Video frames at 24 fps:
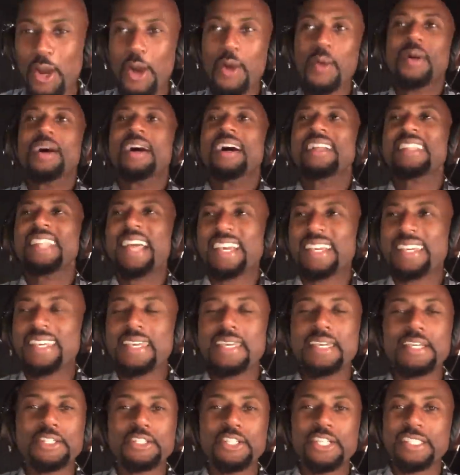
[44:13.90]
yo, like
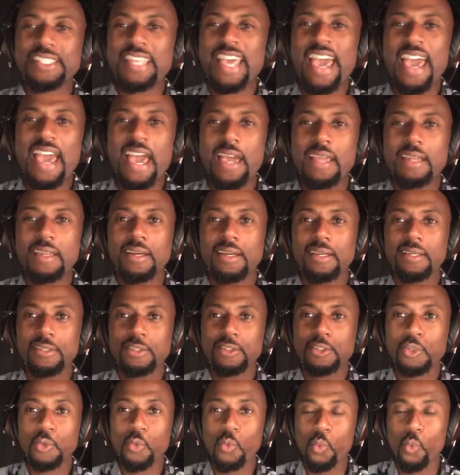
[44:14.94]
he had just had
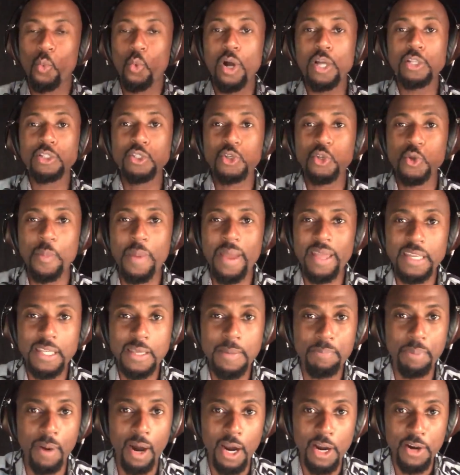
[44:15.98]
one too
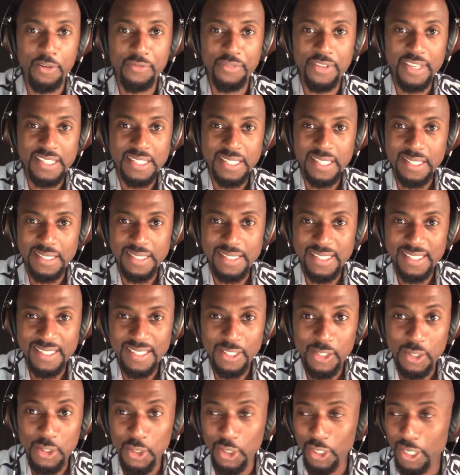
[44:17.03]
many bar
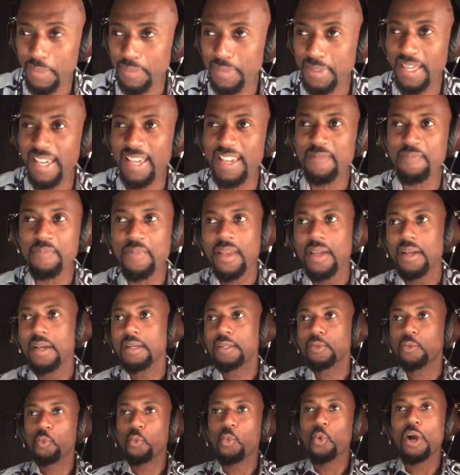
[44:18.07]
visits, you know what I'm saying?
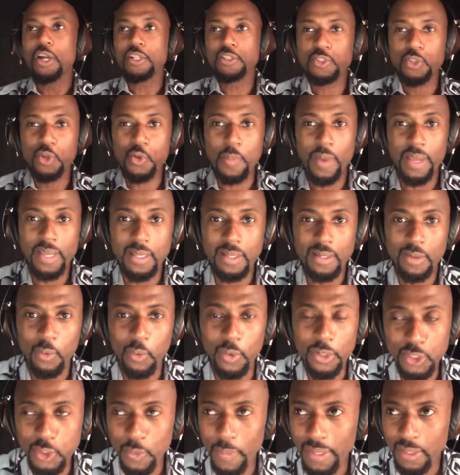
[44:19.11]
Yeah. One too many,
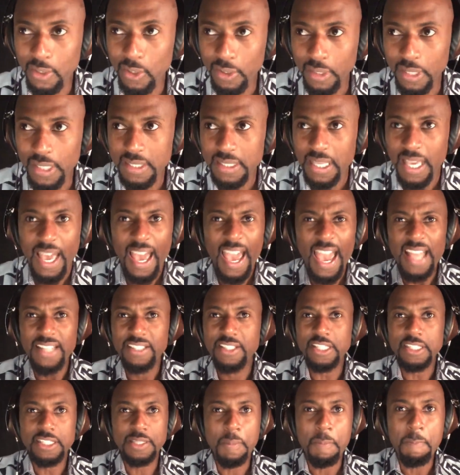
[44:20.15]
one too many cookies,
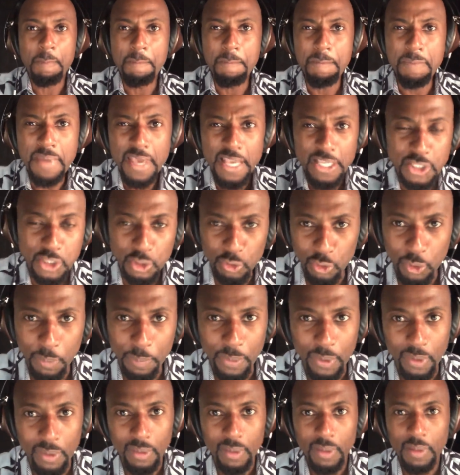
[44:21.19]
and just
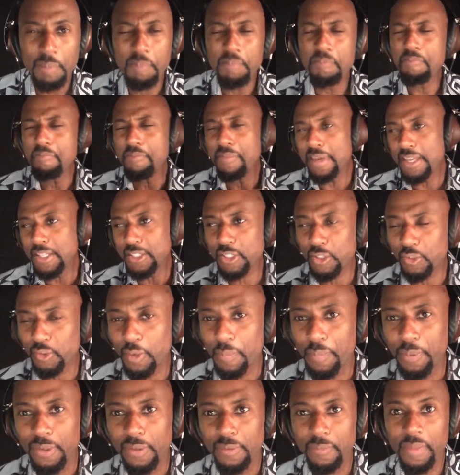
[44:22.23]
miserable.
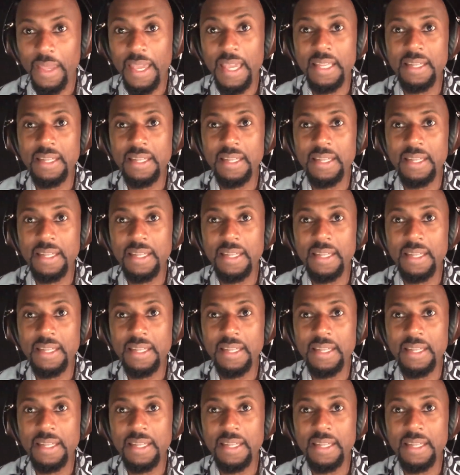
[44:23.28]
Miserable.